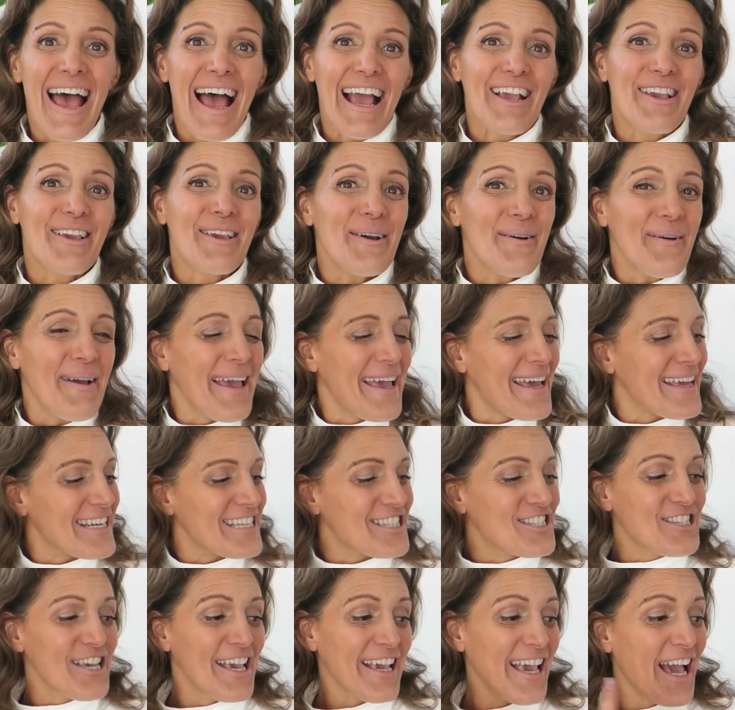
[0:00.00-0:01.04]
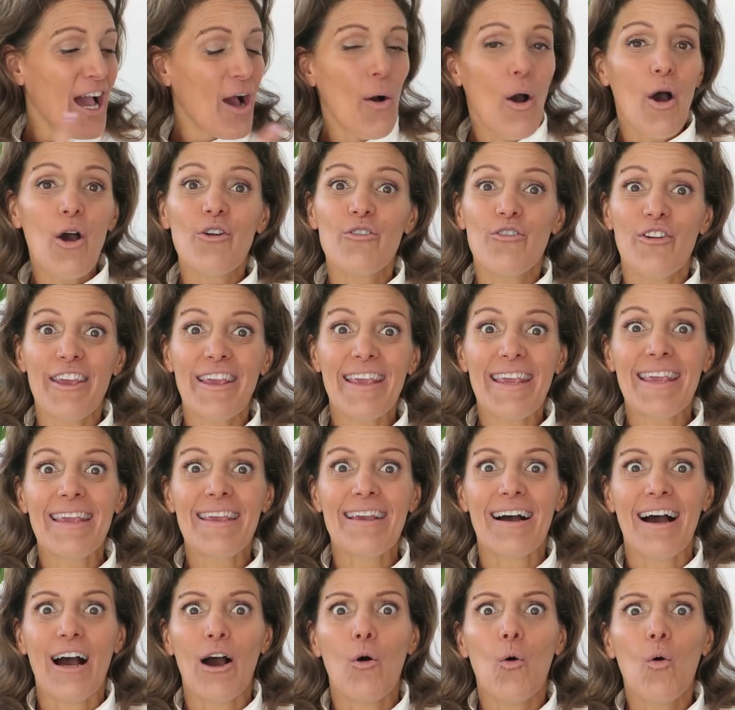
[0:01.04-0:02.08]
And go ahead and check out over
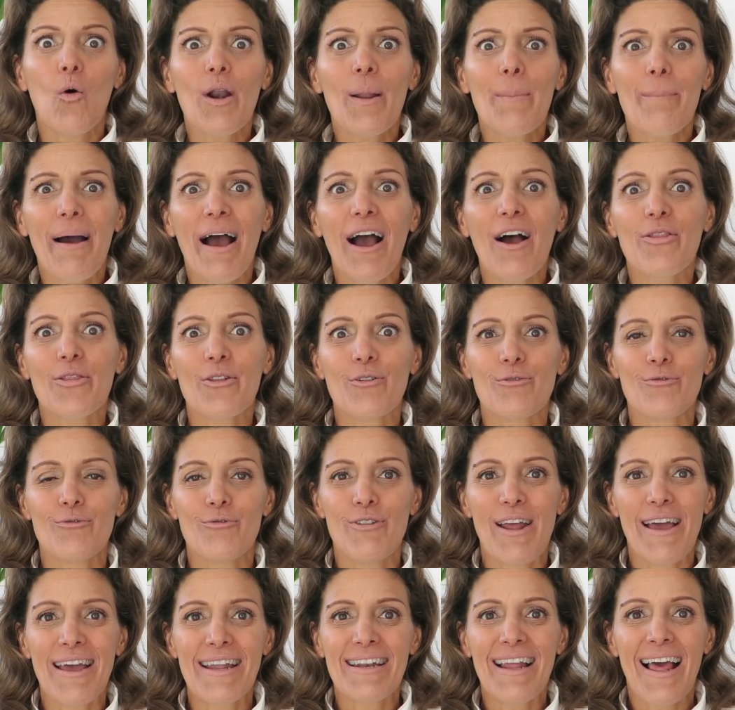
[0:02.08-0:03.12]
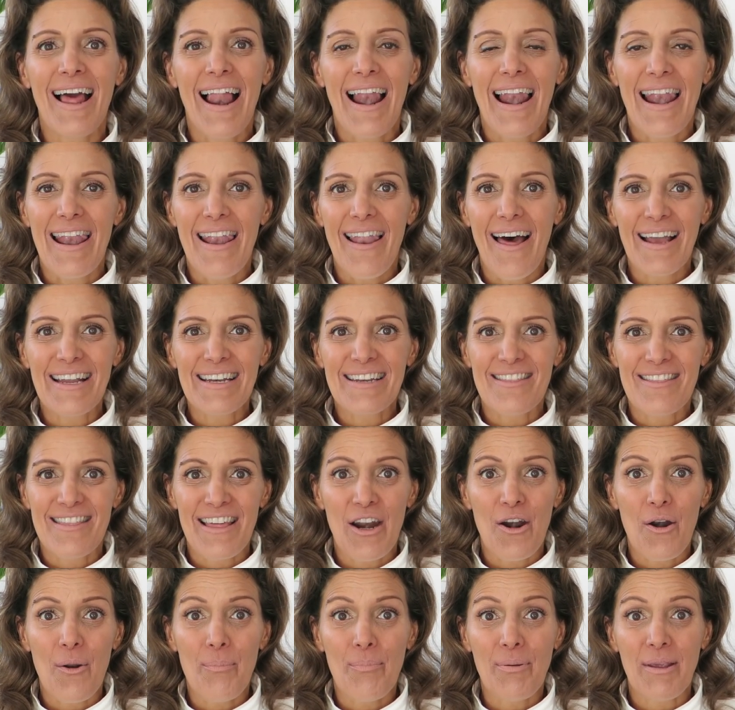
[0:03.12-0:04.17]
here, all about the red light
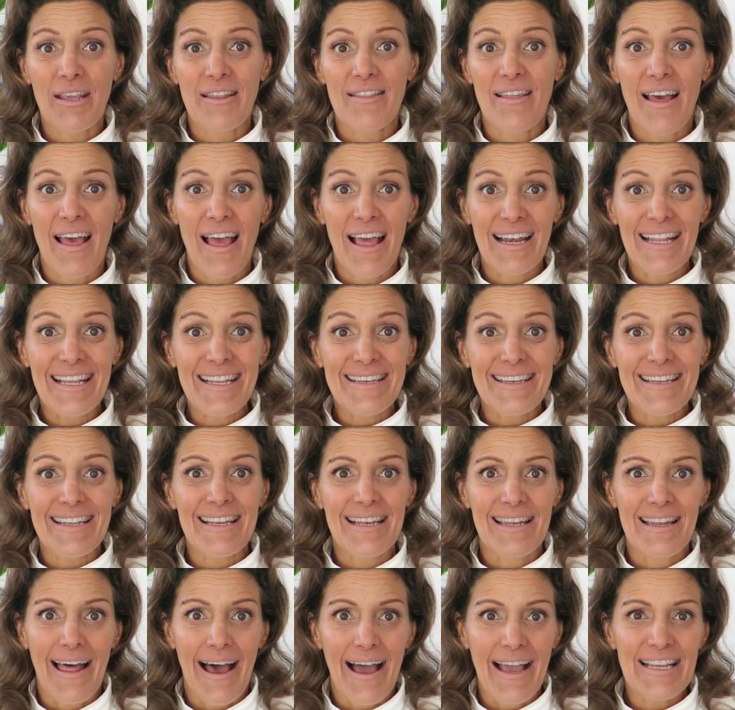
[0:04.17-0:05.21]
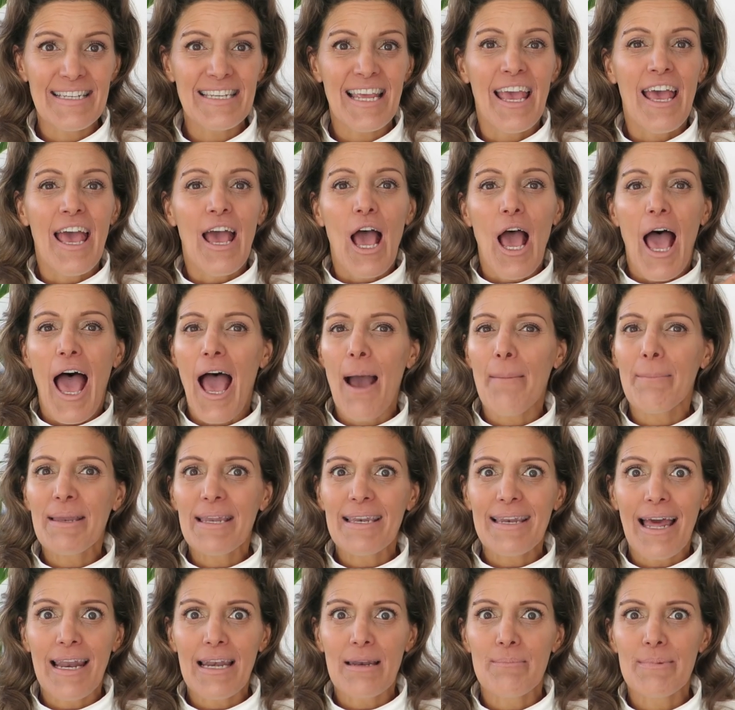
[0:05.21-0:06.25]
therapy, the LED light, how
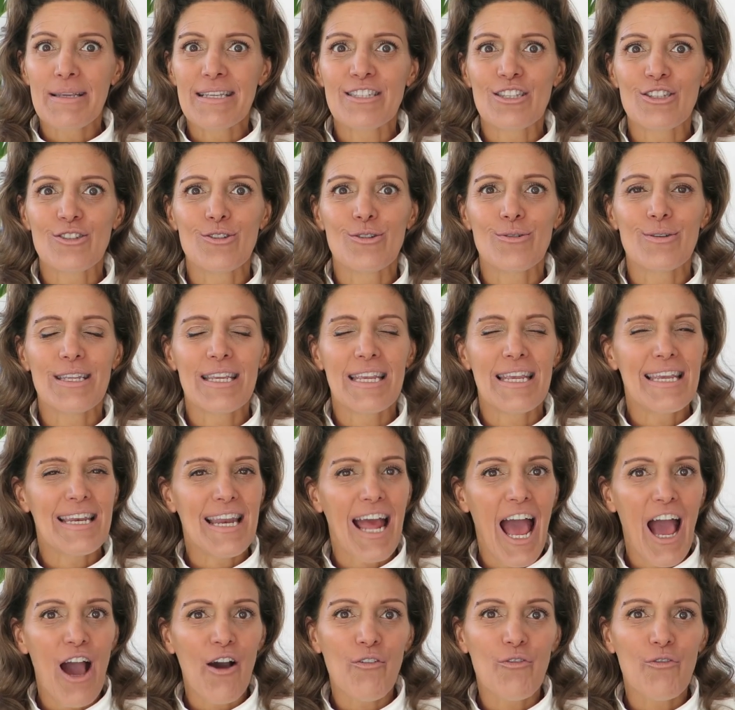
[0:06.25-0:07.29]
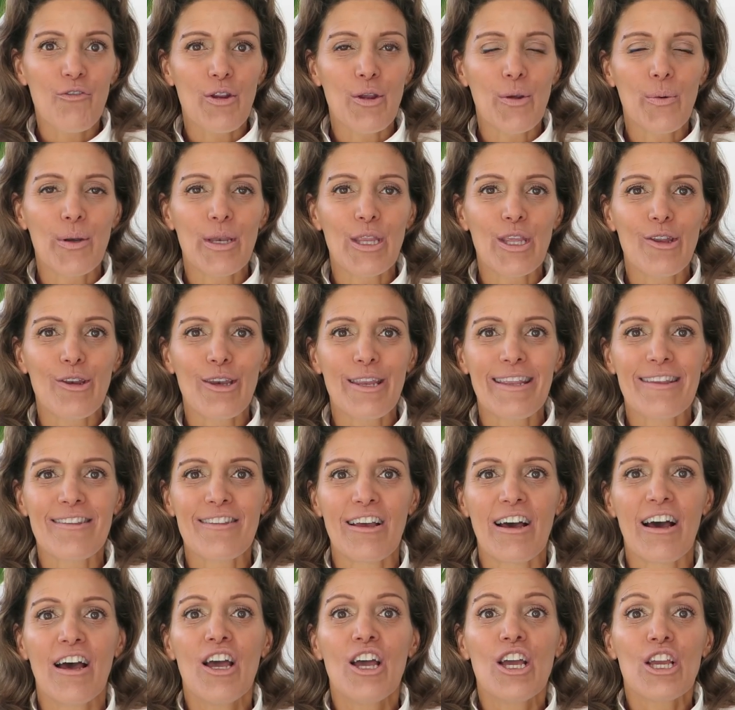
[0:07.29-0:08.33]
many nanometers you need, how frequently you need
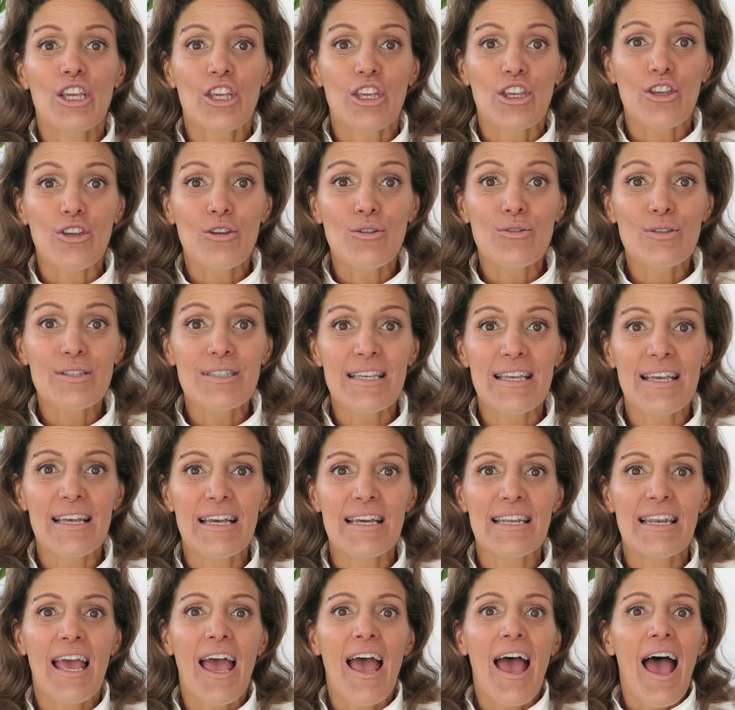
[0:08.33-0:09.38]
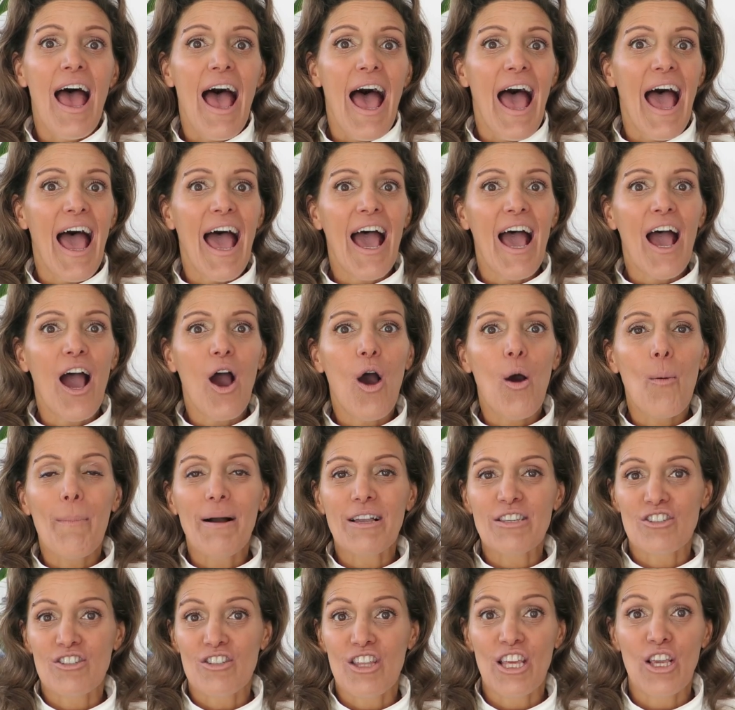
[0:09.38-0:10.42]
to use it, how
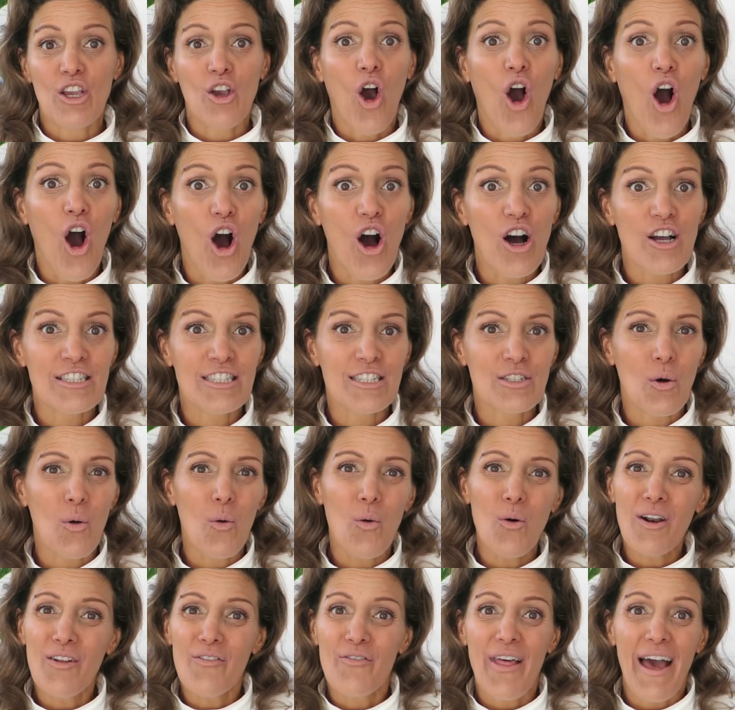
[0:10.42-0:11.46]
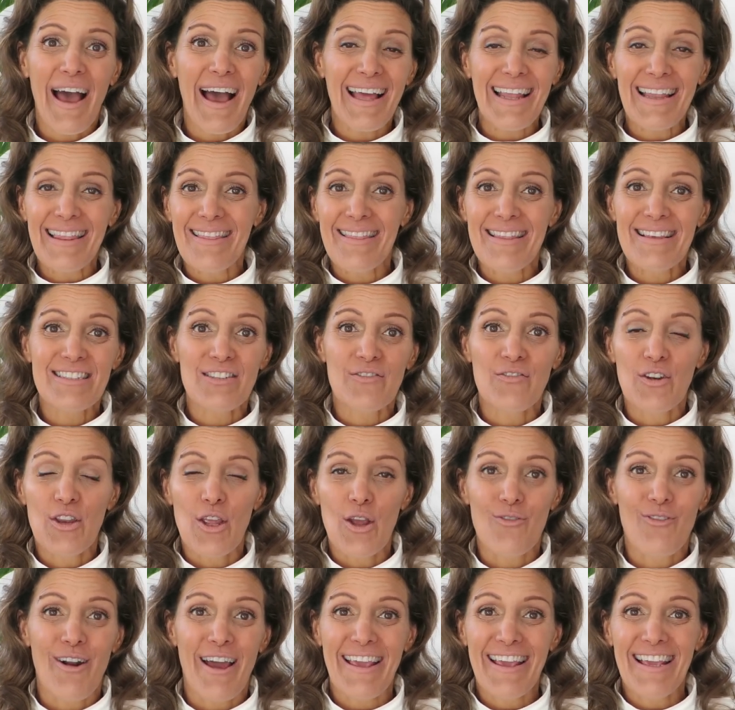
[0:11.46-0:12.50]
much they cost, all of that in this
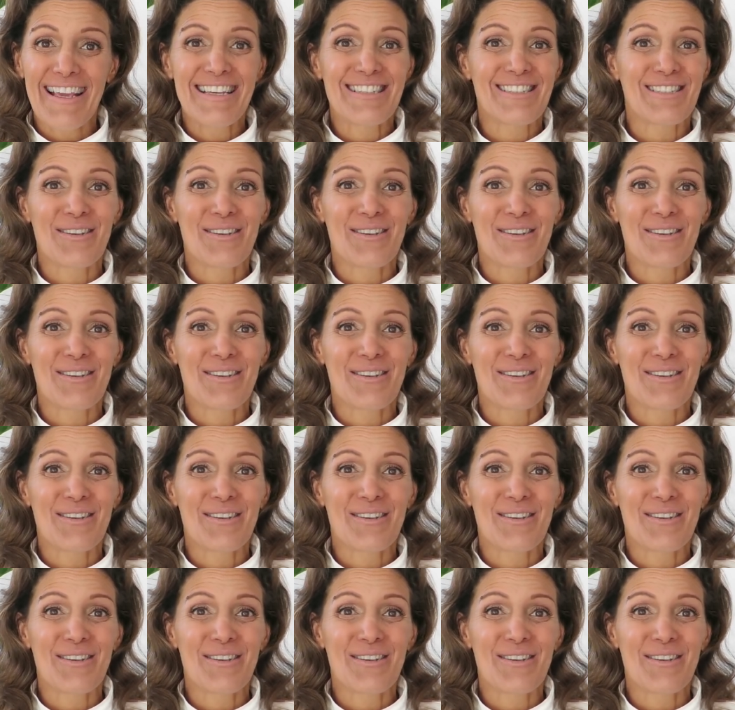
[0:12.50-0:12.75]
video right here.